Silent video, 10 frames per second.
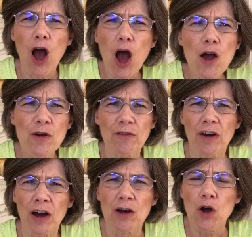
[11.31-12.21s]

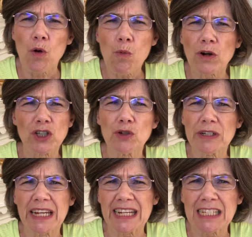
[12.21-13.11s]
over what you'd
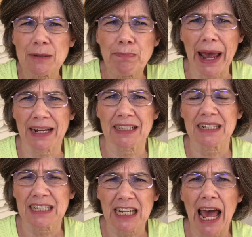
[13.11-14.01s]
expect
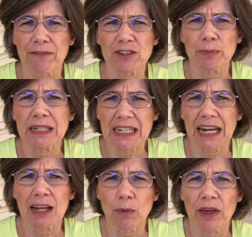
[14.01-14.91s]
to have to be
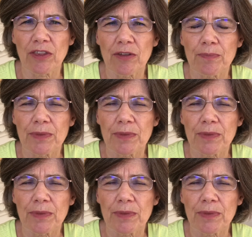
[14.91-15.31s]
dealing with.